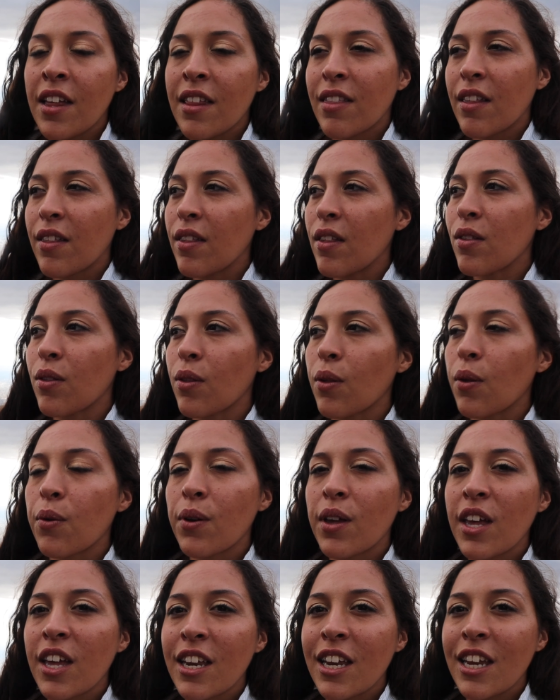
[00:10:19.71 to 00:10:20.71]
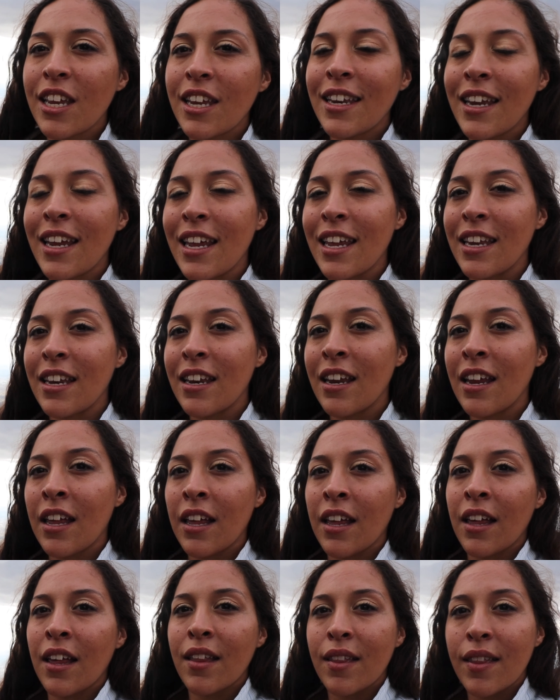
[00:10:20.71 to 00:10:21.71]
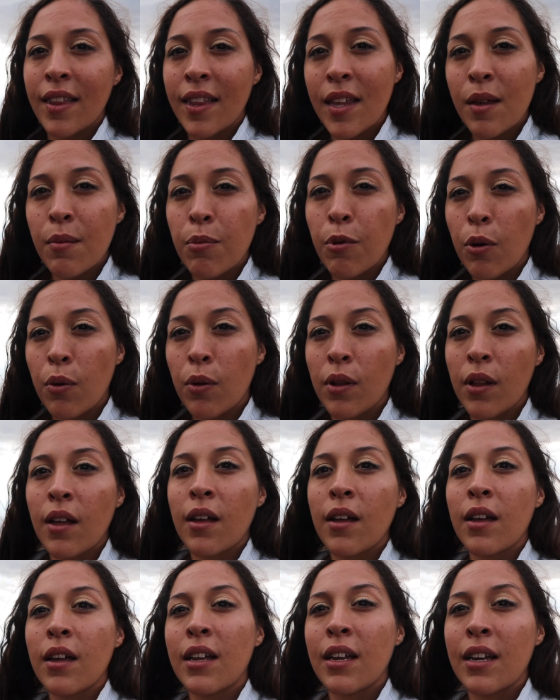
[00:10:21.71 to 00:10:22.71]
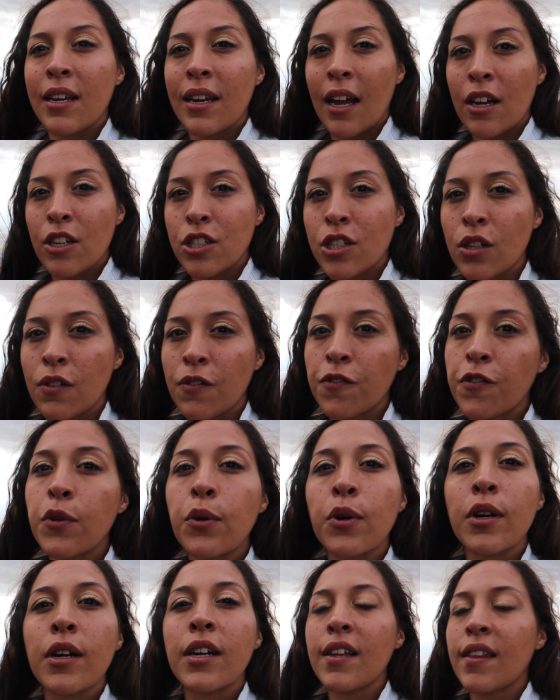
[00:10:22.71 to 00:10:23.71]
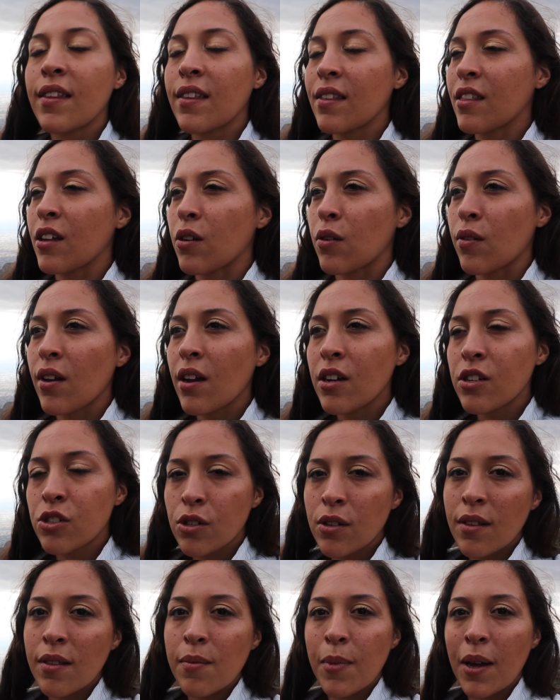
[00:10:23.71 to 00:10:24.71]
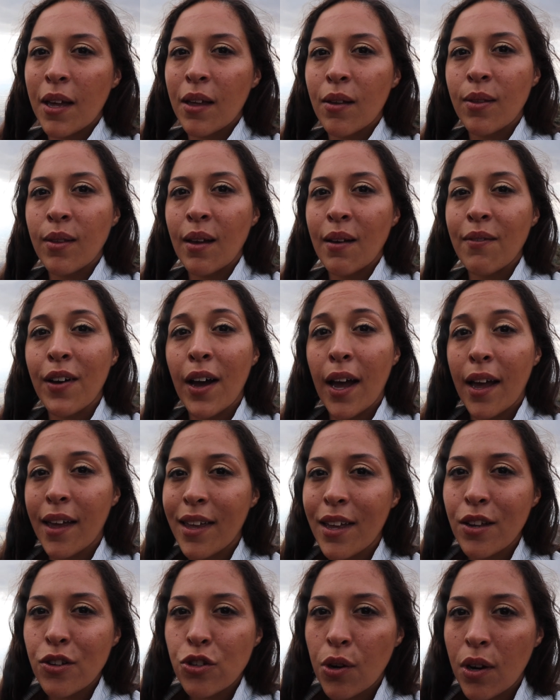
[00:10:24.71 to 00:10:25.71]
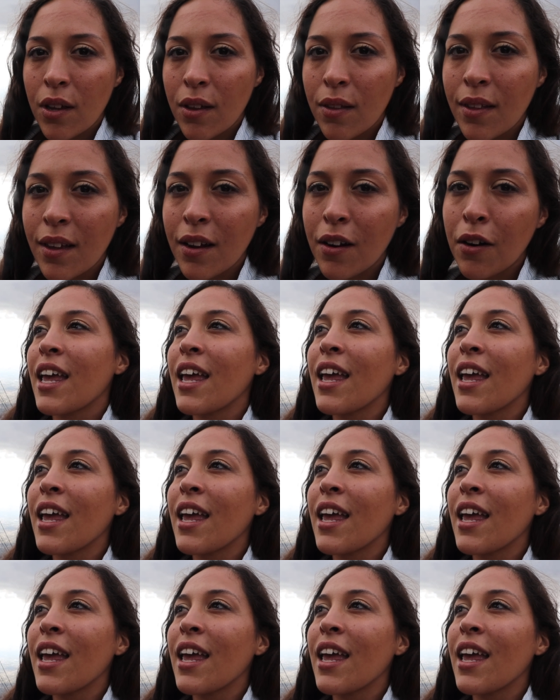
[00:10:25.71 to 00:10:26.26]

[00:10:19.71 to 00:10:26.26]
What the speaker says: This is located in Cibola National Forest. There's hundreds of miles of hiking trails here.